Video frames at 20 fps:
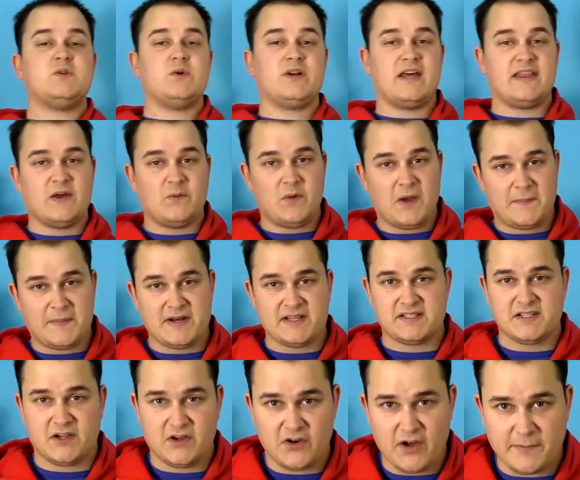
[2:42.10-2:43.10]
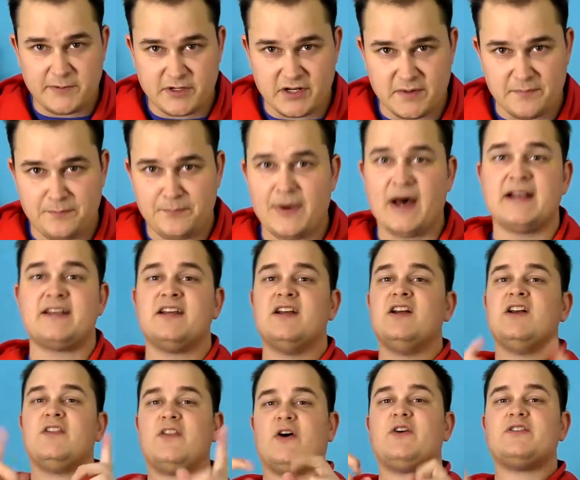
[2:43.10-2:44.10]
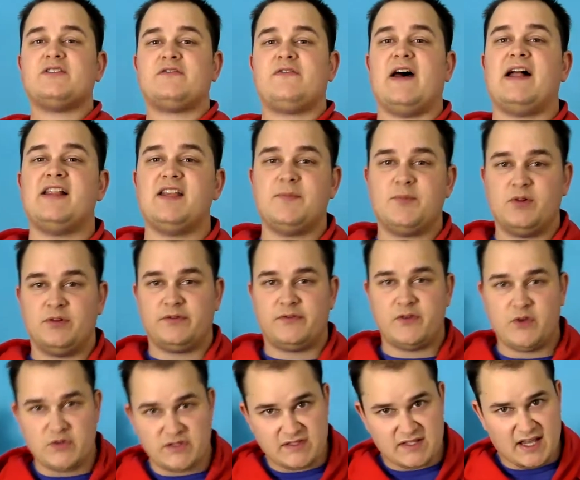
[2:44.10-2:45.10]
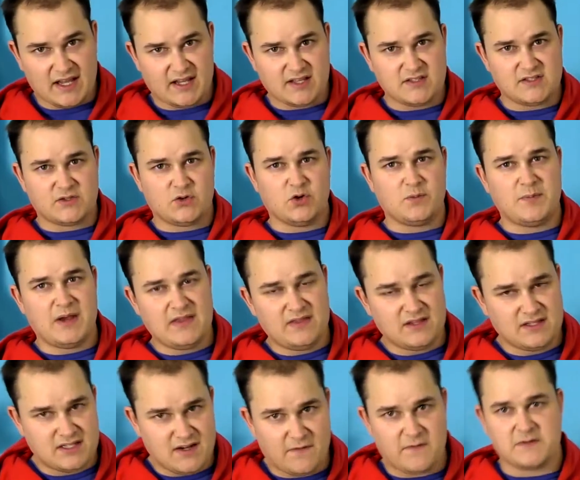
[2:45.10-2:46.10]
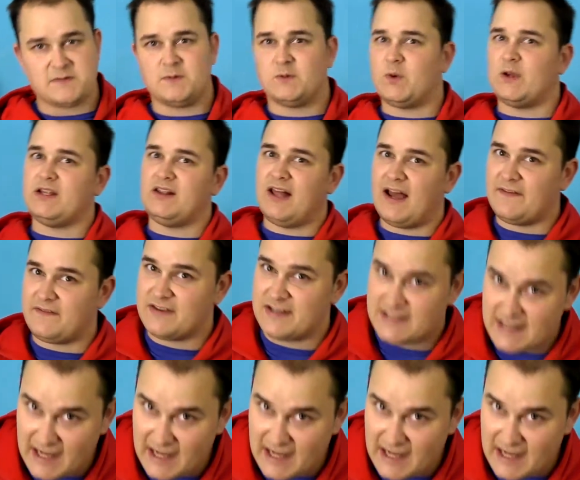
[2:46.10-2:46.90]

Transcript: to another weapon is a good option, but those valuable few seconds could mean the difference between life and